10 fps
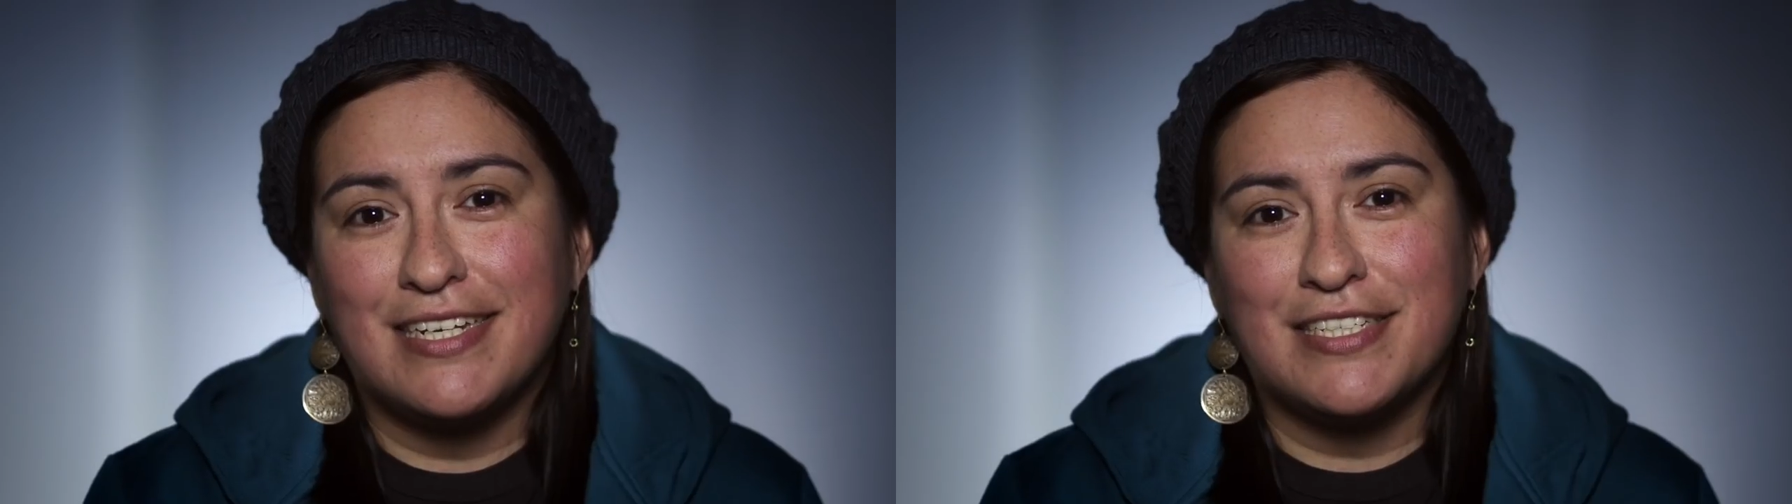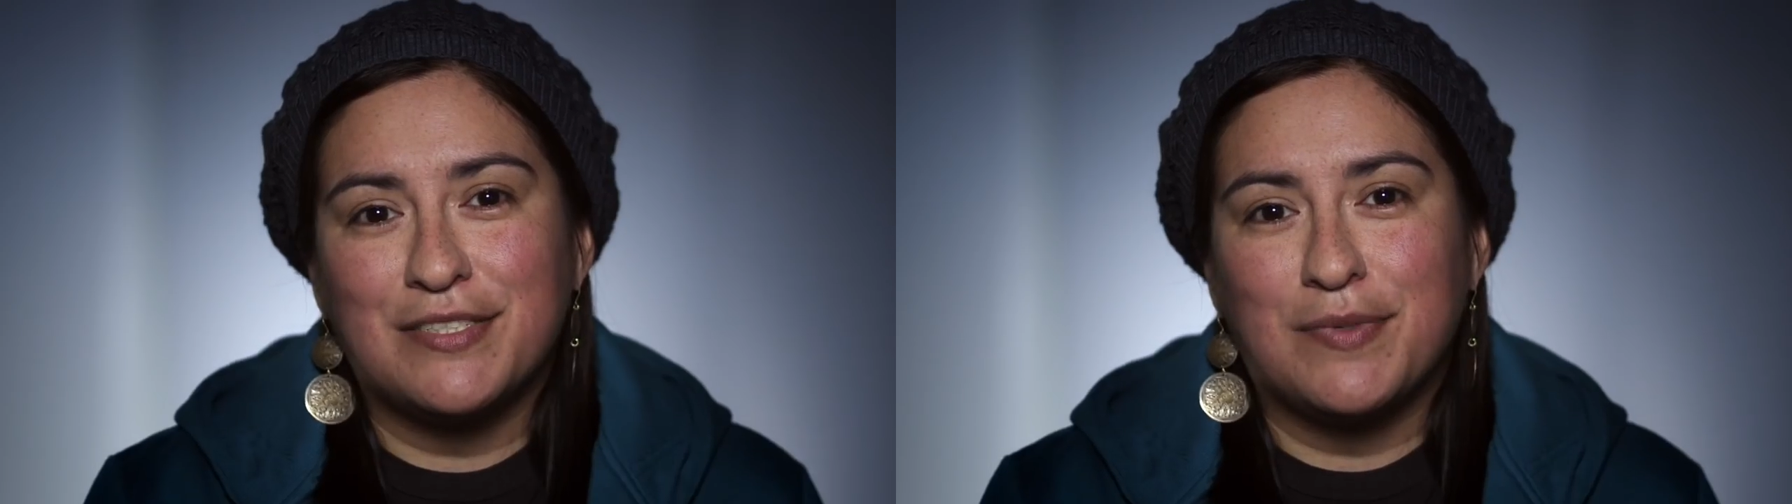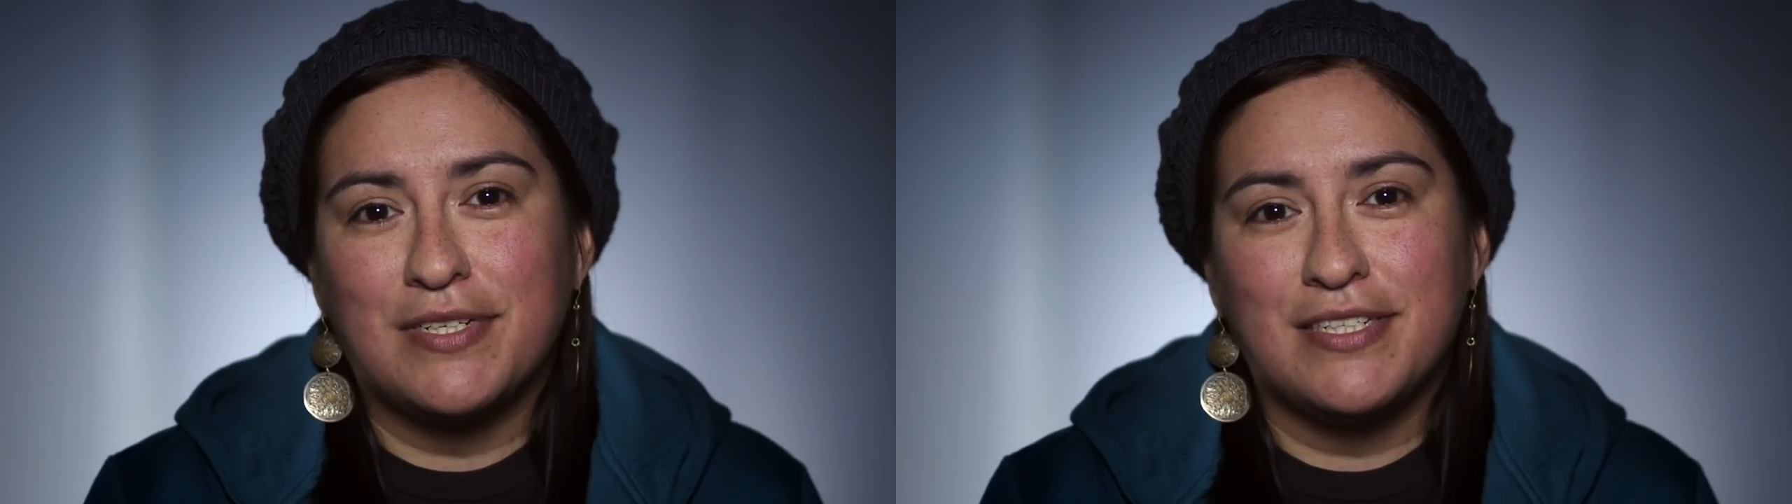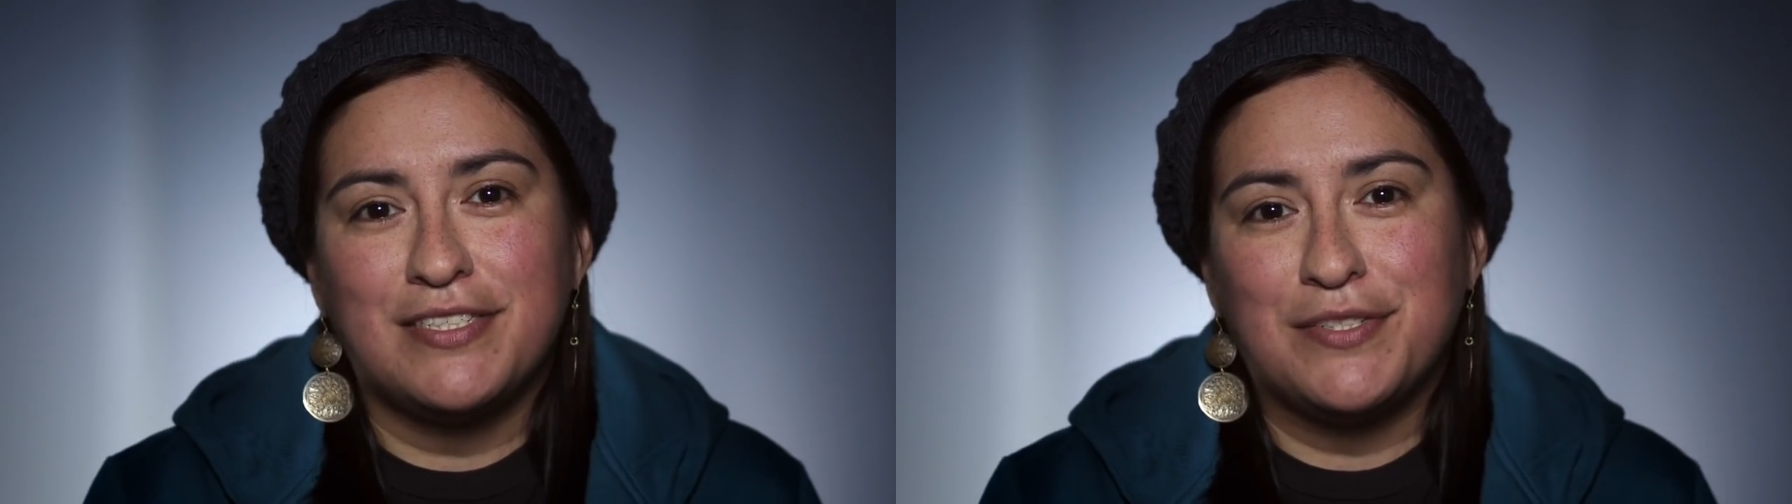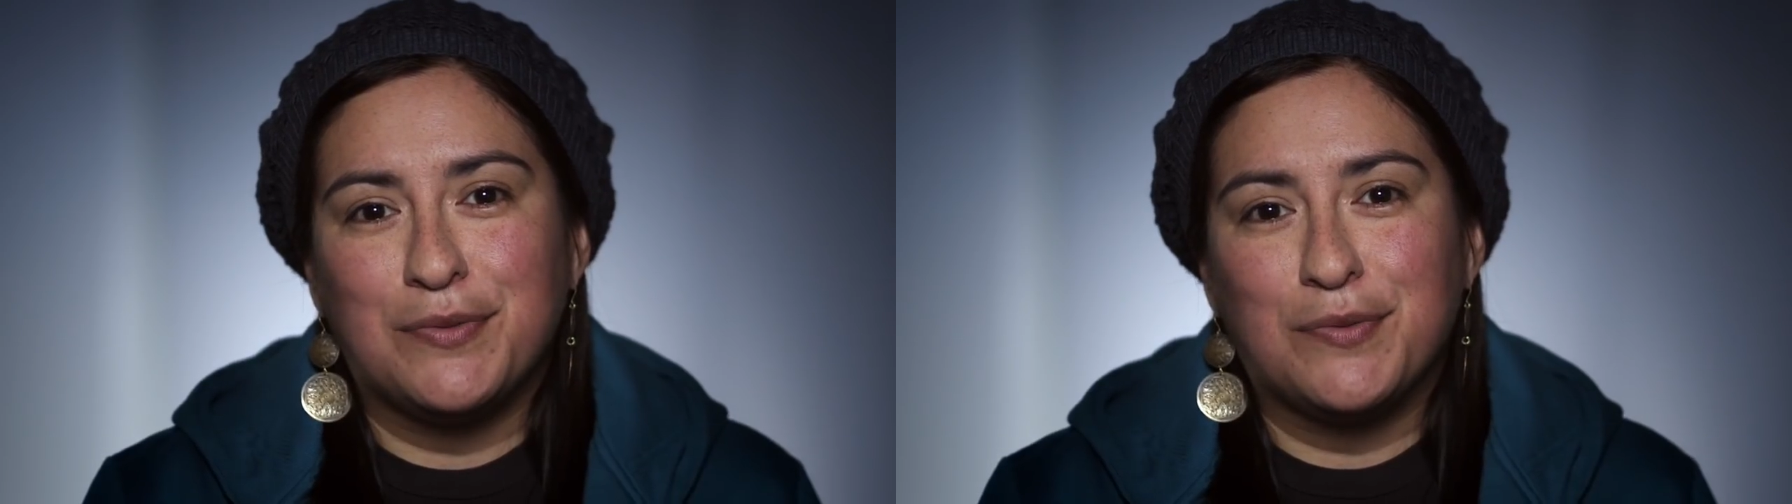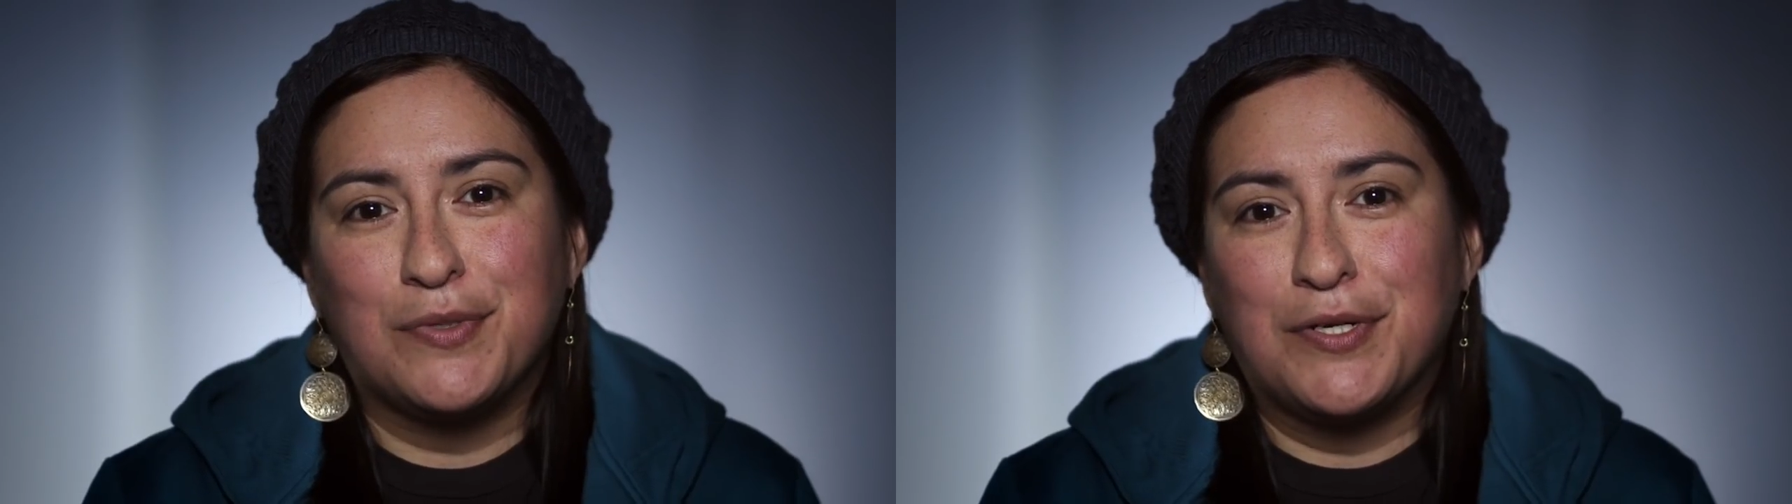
I just wanted to